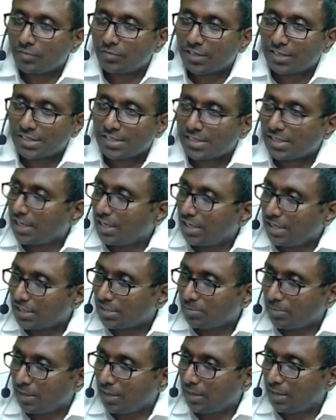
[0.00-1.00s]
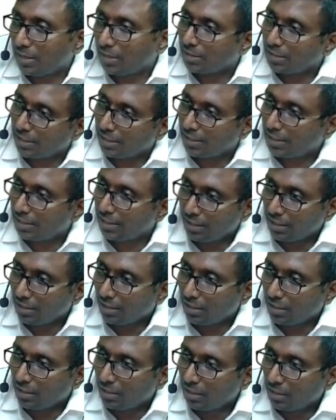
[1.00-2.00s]
when the sale is made that day,
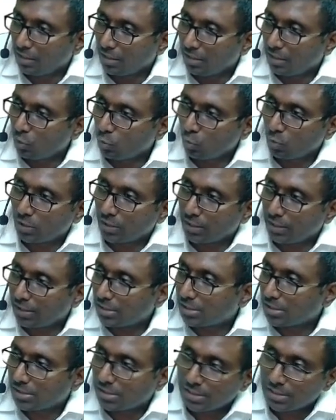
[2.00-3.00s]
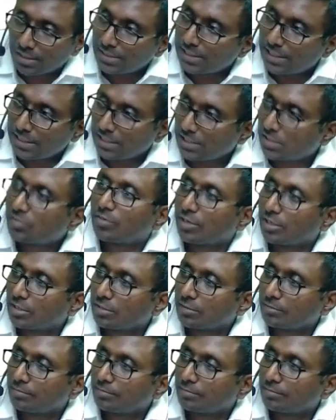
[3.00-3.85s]
two conditions are satisfied.